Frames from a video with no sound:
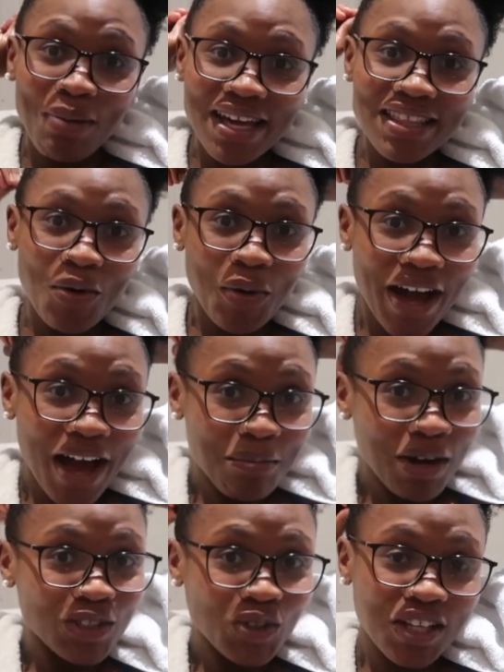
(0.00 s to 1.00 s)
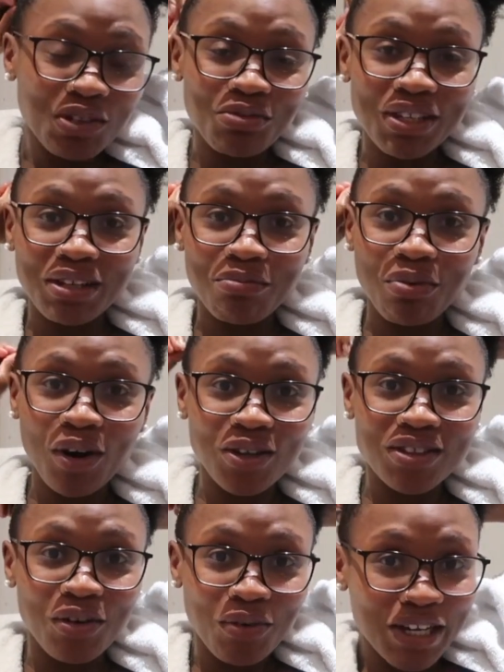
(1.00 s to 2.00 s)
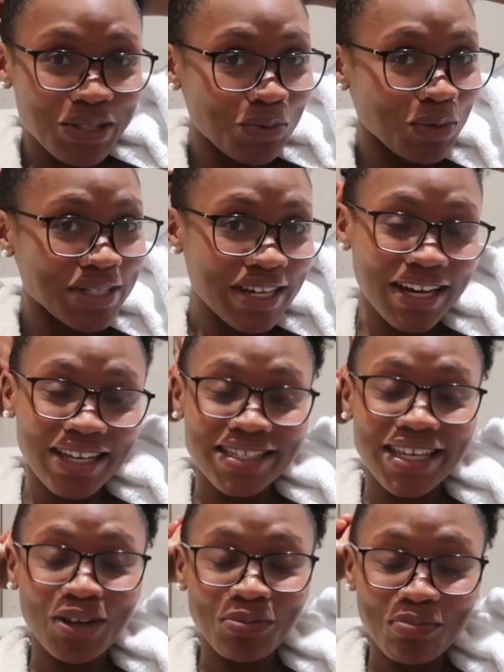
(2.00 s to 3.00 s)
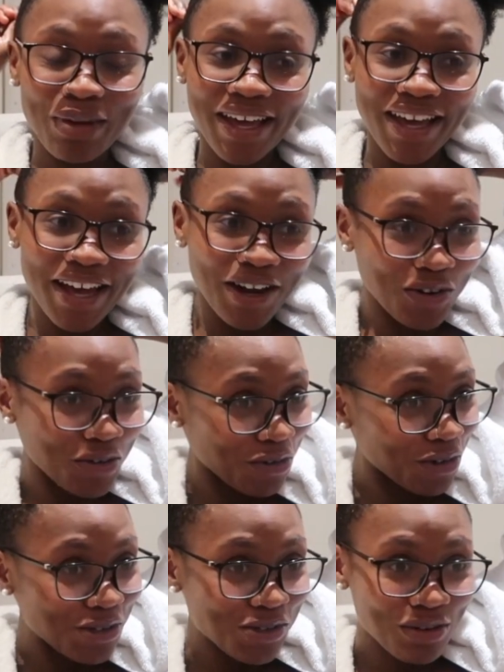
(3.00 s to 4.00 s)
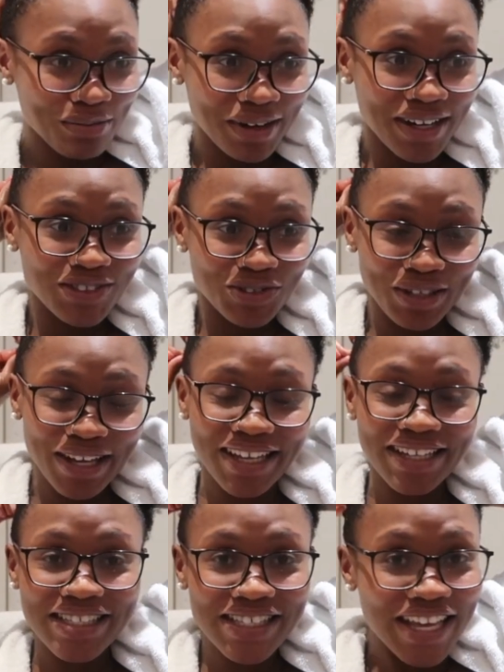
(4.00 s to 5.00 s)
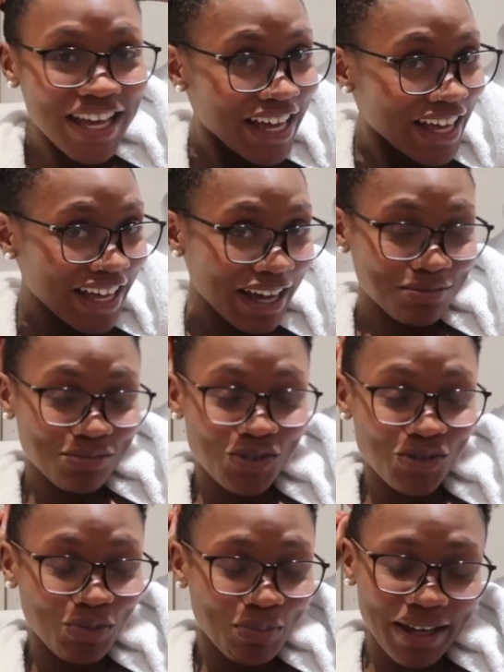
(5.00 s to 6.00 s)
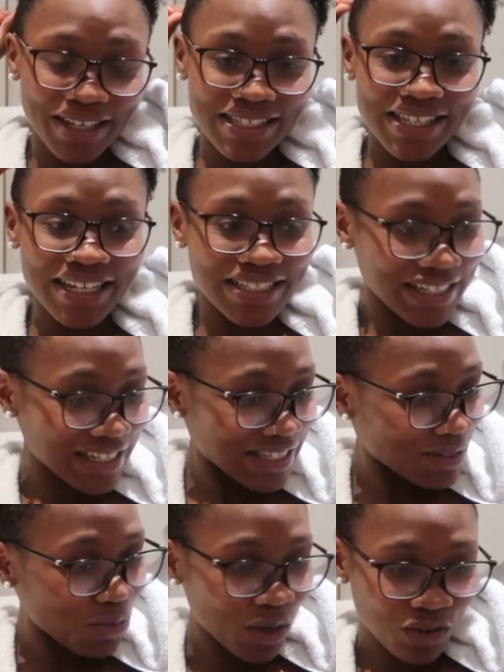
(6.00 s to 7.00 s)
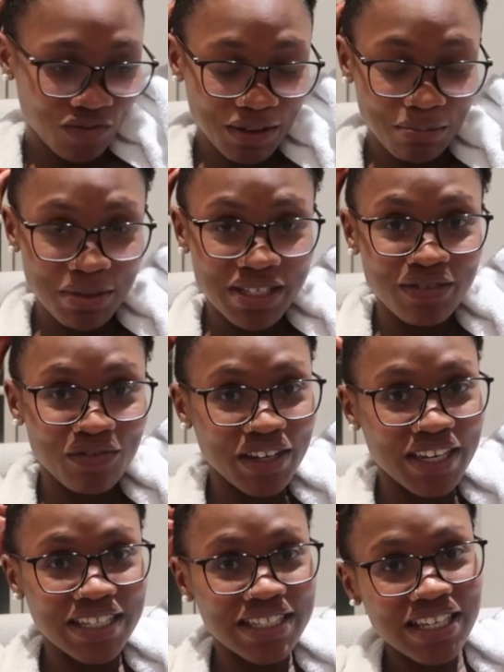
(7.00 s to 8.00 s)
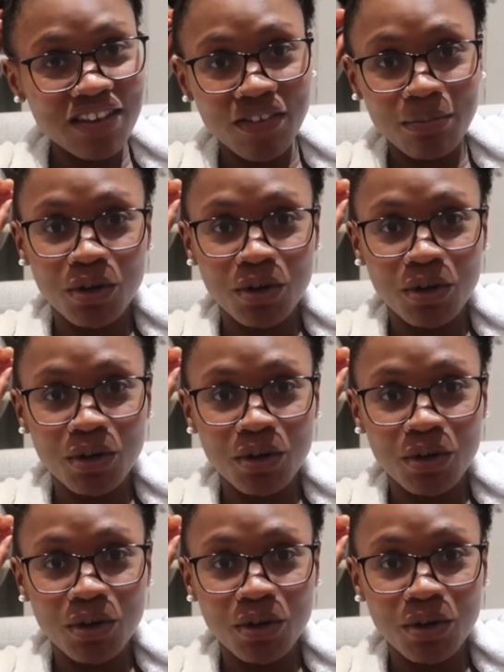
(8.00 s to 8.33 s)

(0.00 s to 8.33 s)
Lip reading: by the way, I'm actually really proud. The rice water has helped my hair grow so much, you guys. I'm super excited. It's one of the best feelings ever,